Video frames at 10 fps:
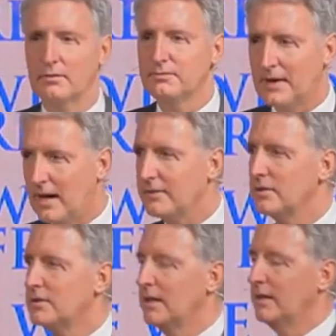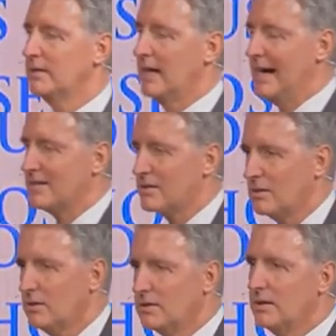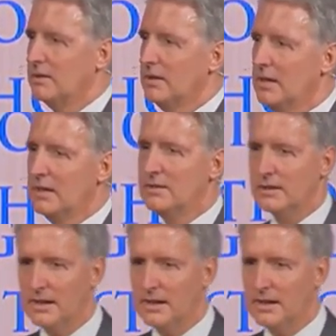father to Esther, to